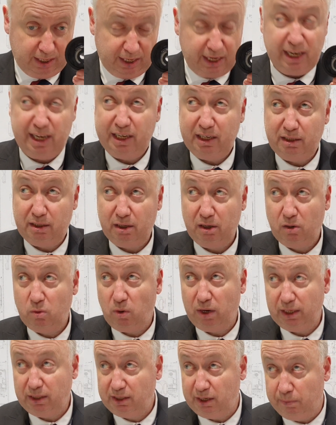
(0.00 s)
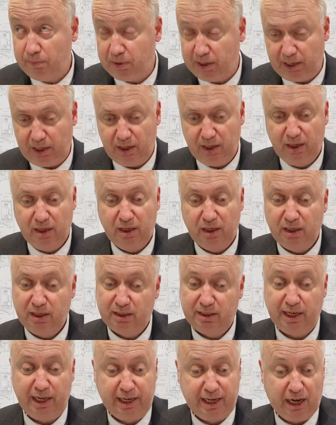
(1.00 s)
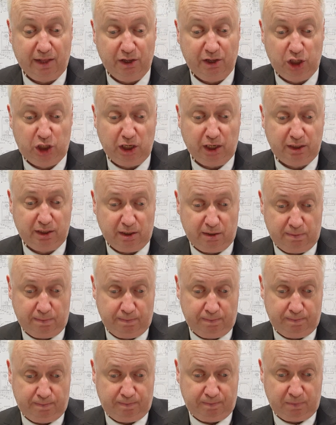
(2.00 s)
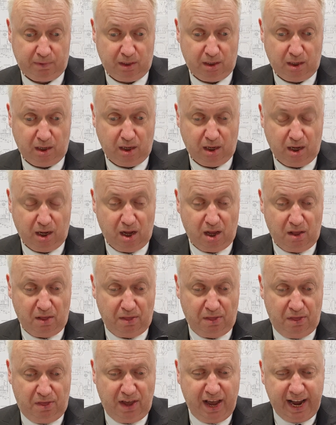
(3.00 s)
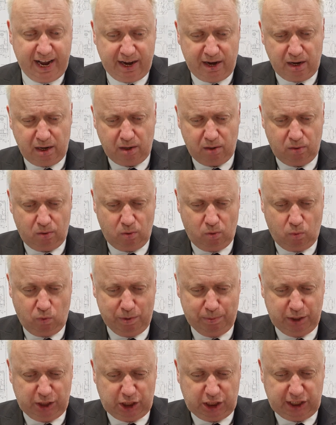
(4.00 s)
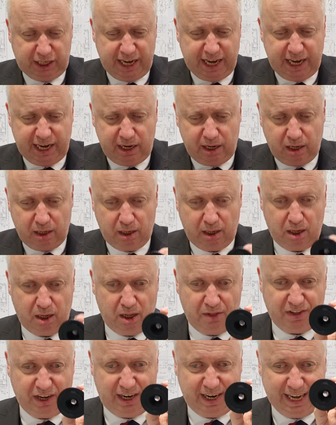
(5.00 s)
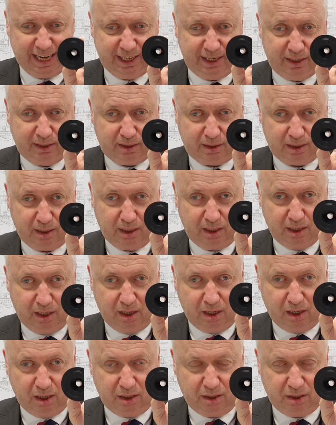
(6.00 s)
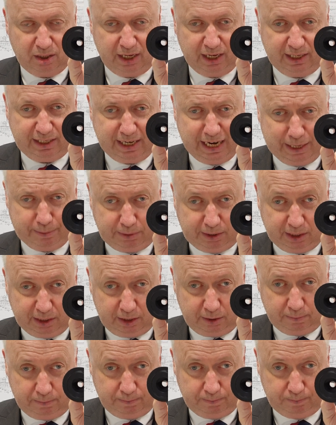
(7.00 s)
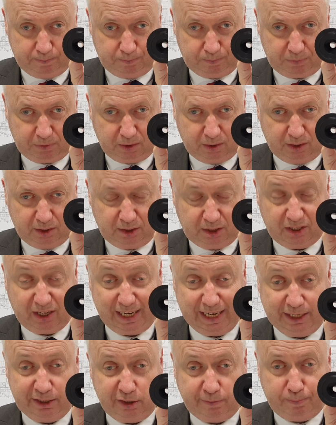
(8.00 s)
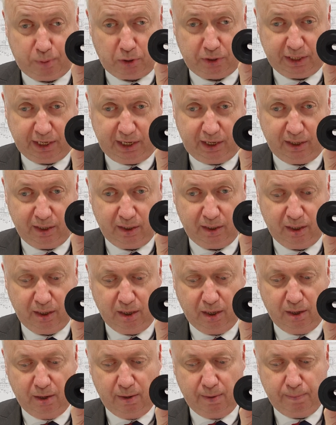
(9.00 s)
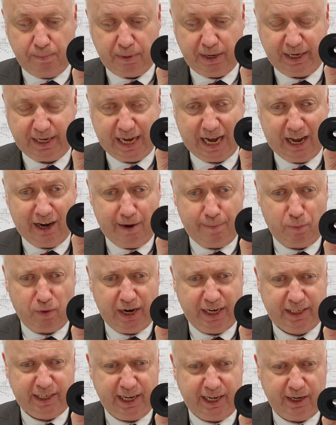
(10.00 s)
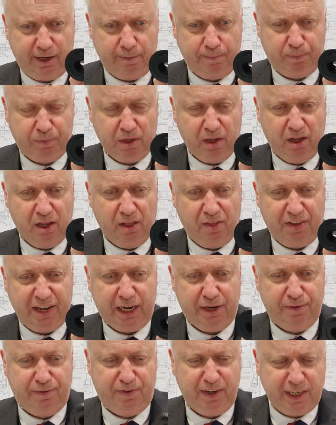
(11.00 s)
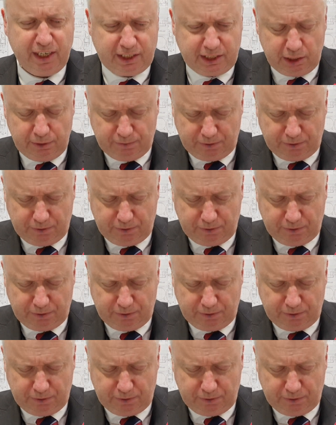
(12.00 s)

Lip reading: is, quite simply, take out the shutter. Then we machine the lens adapter to the lens body by calibrating the infinity